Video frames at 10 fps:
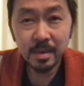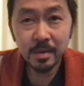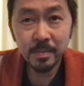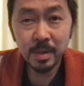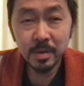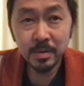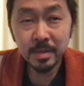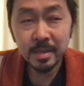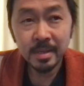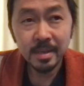a
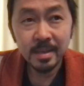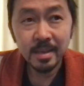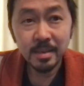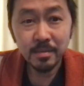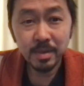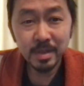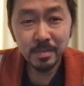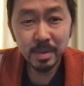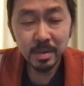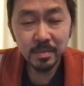boat. And then we
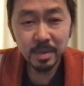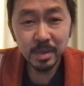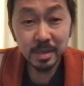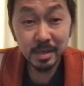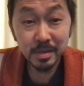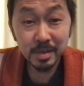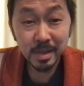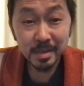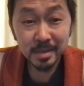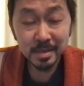did beach
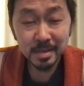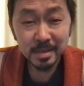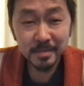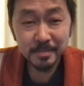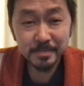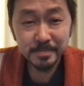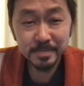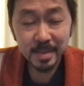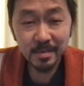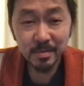exercises.
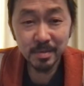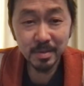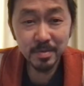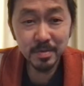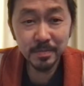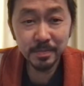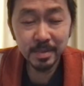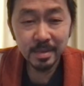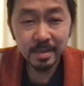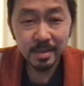It was really cool
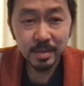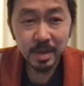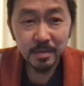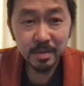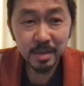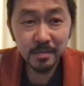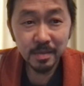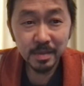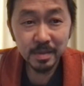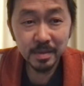training with the
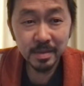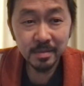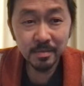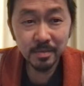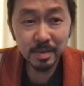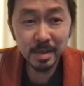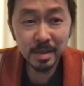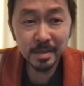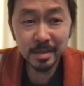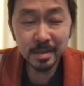Navy SEALs and
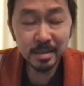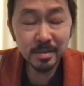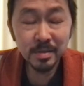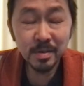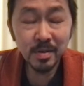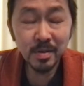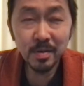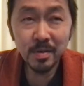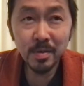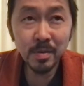realized like there's a
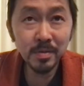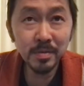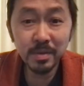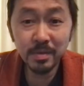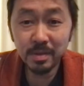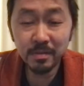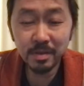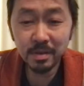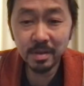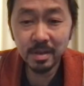whole nother
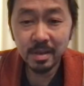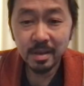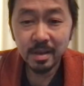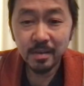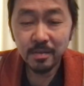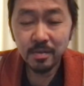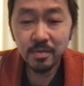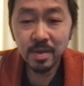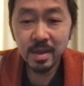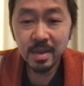level of
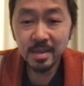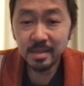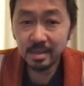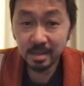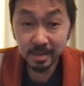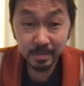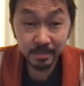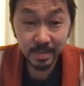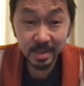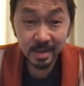crazy
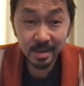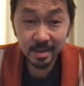that